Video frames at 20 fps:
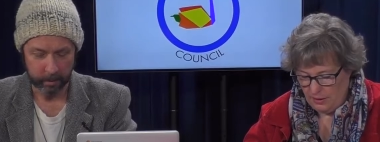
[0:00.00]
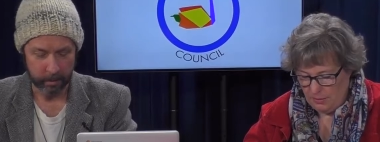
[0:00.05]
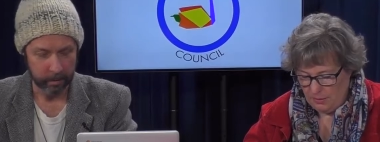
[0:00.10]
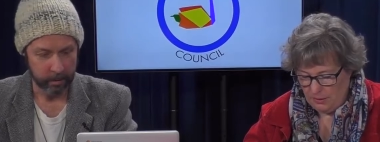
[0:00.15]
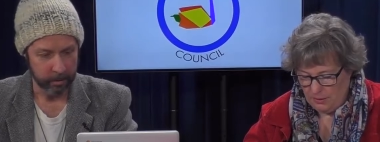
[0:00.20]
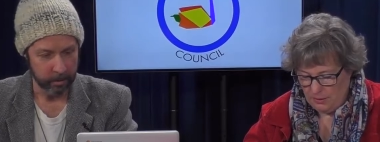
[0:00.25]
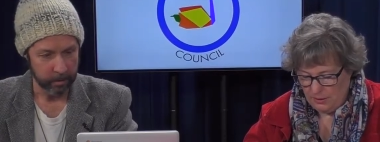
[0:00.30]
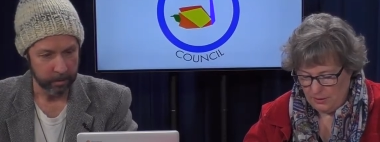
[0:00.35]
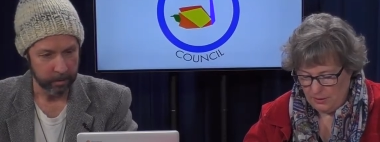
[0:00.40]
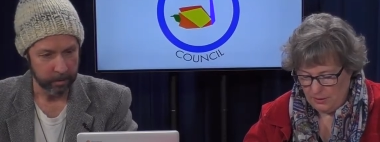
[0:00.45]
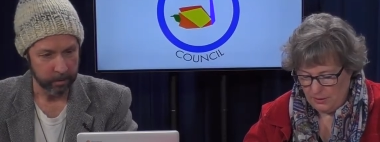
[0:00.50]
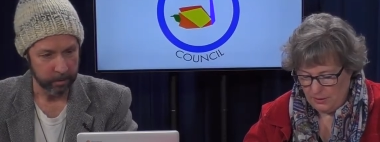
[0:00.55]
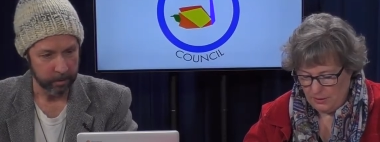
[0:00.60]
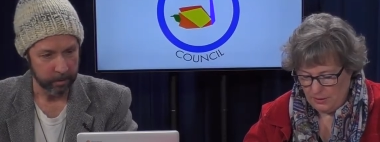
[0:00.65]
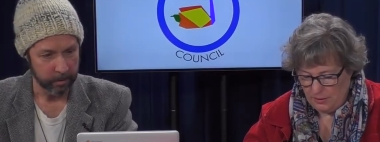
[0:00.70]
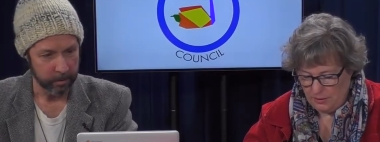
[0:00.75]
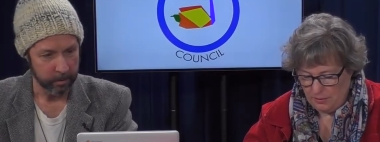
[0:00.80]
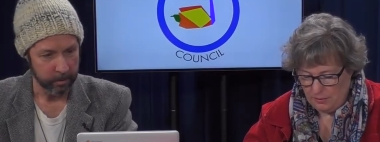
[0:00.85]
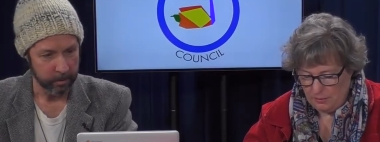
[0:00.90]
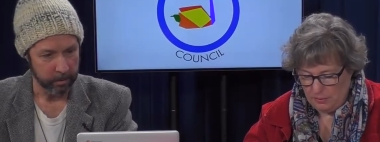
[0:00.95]
Speaker 1: a list uh,
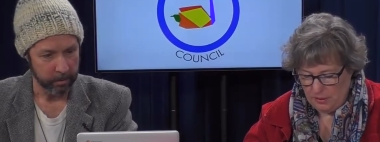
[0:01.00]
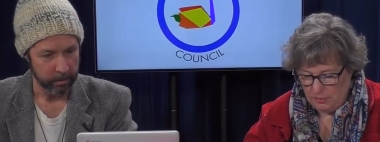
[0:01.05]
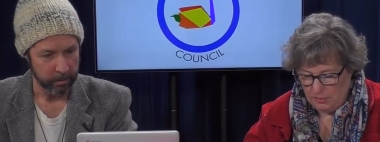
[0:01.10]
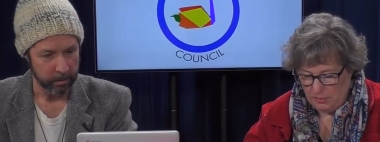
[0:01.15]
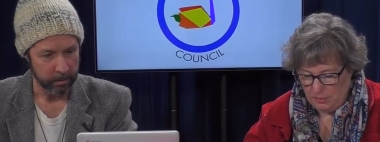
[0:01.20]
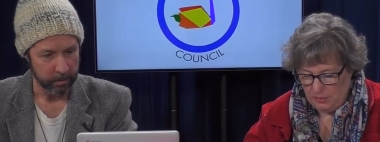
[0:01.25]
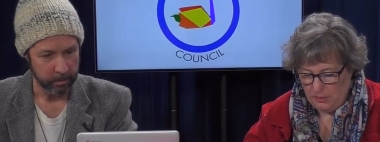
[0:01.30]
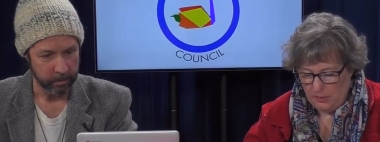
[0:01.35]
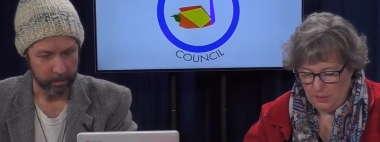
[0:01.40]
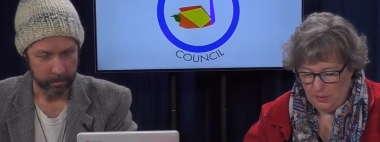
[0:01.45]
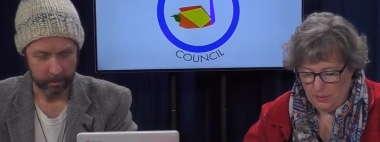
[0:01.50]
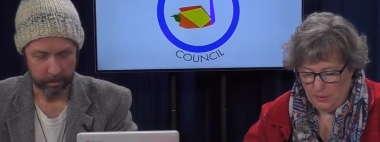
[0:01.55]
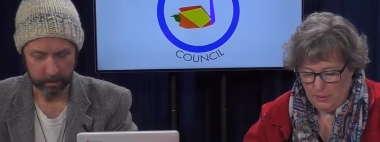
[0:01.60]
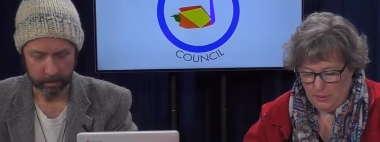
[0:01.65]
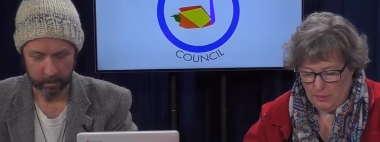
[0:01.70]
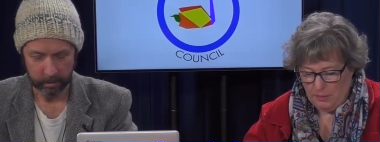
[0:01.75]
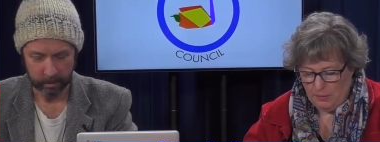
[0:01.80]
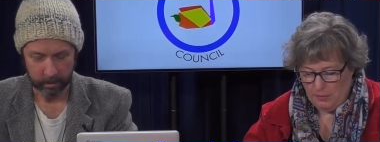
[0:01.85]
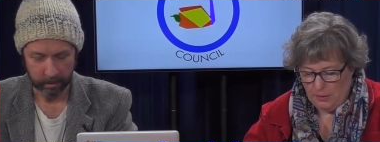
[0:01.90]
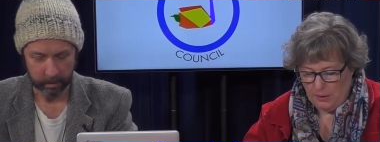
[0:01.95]
of people
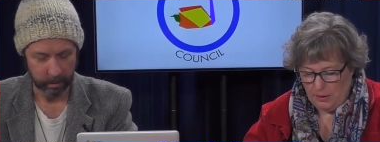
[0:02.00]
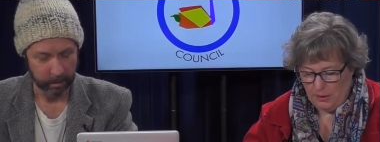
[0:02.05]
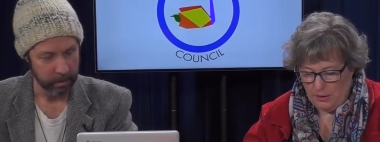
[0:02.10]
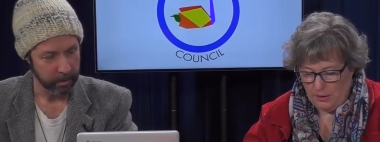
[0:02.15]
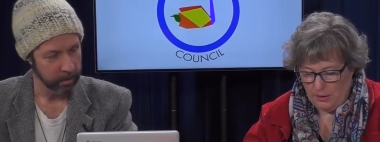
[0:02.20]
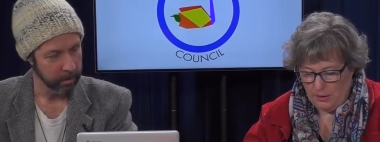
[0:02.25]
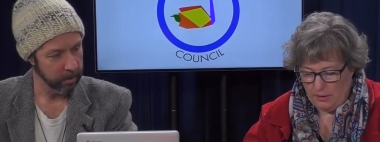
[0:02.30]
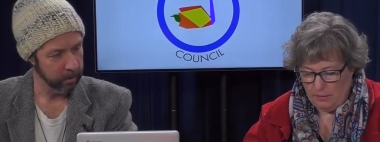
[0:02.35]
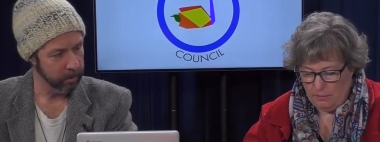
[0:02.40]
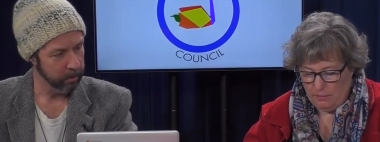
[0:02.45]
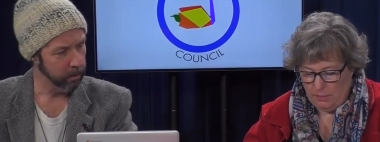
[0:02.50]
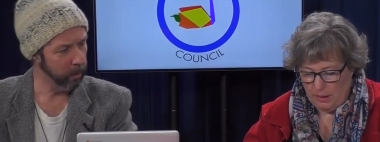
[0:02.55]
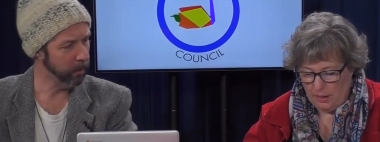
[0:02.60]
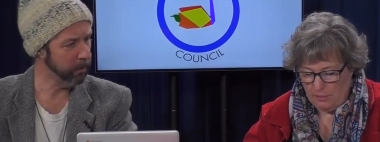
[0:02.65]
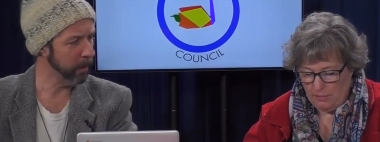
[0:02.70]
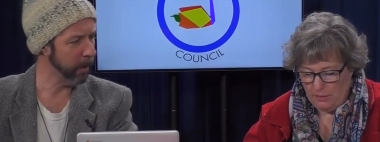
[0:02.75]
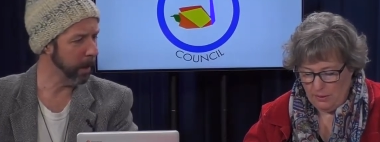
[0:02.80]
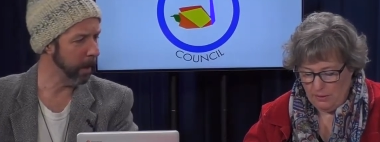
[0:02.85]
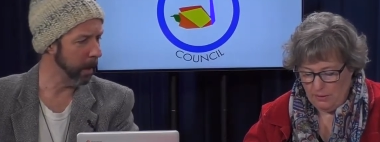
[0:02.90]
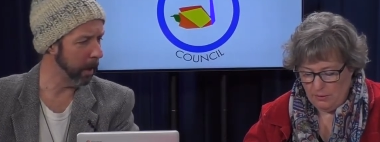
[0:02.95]
uh,
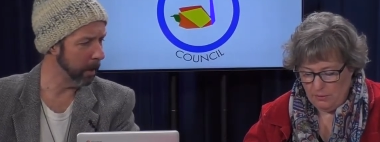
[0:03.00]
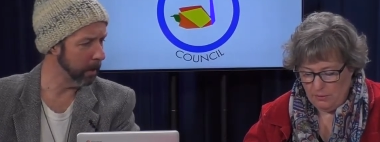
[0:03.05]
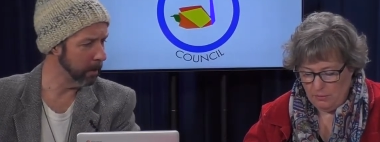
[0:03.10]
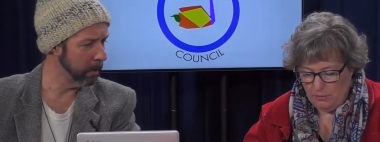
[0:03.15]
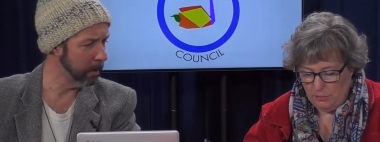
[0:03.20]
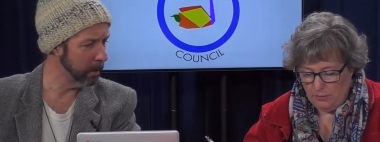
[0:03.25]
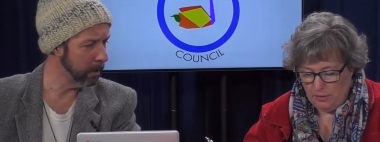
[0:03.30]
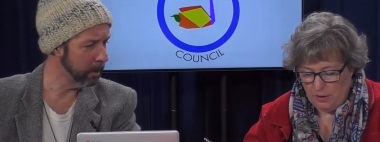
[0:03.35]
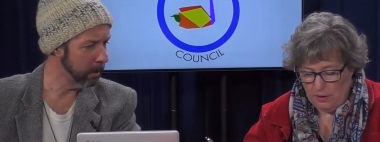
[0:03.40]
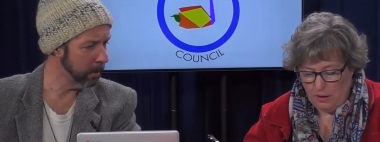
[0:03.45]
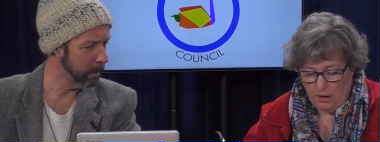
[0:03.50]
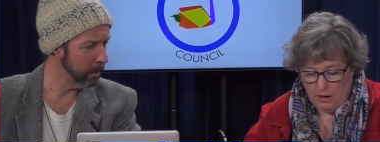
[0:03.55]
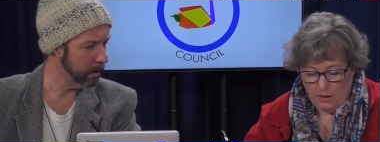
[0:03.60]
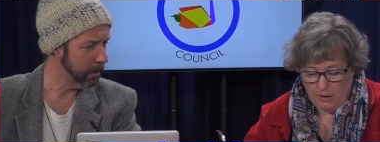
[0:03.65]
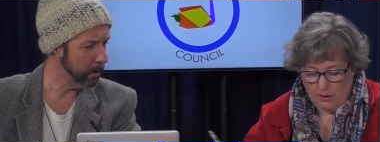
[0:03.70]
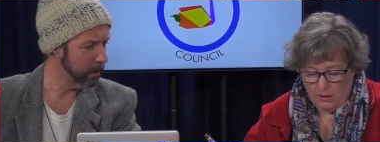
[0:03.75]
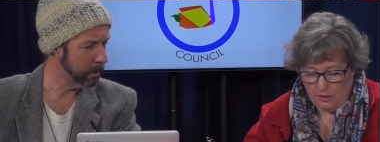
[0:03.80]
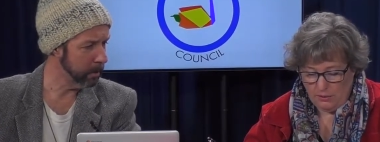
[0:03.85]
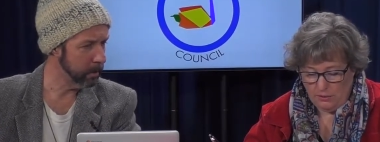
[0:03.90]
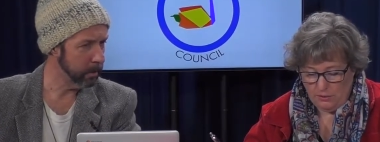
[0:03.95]
moving on. Moving on,
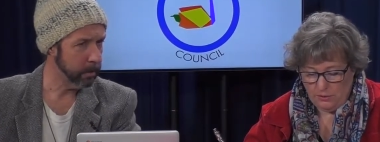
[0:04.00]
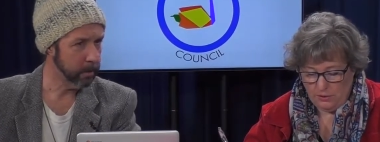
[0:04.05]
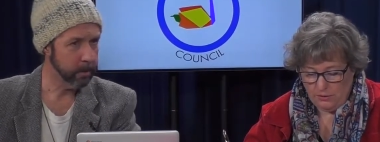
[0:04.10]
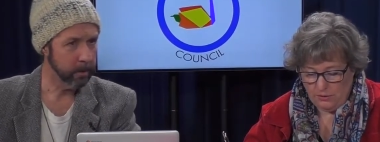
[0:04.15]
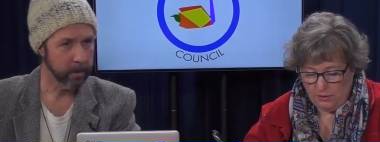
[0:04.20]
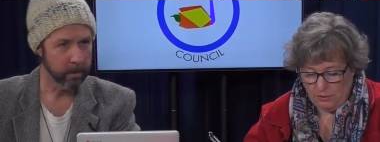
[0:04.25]
other things that are